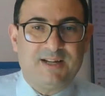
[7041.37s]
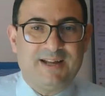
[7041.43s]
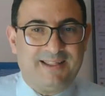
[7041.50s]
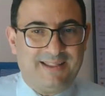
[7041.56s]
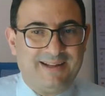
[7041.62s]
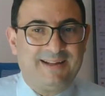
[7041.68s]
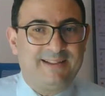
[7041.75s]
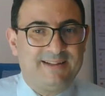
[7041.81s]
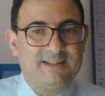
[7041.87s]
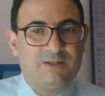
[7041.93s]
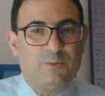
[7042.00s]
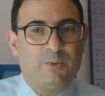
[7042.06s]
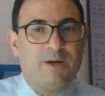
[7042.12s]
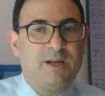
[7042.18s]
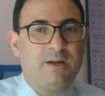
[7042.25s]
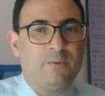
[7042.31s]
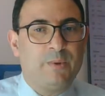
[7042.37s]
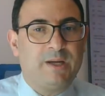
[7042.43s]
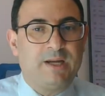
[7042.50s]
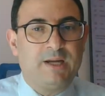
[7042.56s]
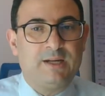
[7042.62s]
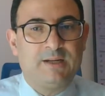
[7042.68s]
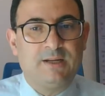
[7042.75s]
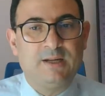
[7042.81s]
I think this way we
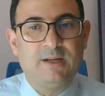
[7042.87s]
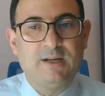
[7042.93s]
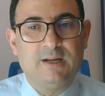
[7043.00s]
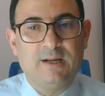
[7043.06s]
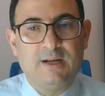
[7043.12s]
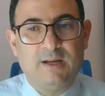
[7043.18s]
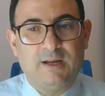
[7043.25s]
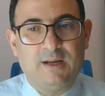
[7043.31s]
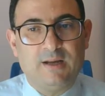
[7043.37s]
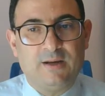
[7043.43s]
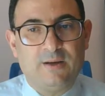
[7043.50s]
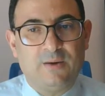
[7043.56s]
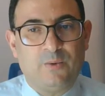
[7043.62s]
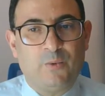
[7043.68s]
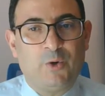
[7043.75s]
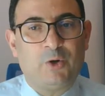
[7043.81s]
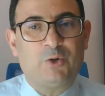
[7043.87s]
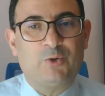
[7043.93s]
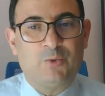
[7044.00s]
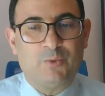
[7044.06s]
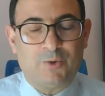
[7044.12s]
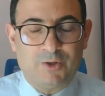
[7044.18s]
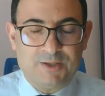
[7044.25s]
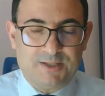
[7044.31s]
can work
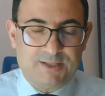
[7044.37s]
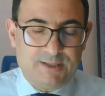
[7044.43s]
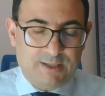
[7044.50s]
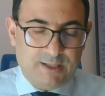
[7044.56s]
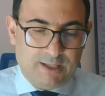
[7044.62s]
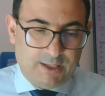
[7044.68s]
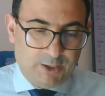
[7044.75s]
towards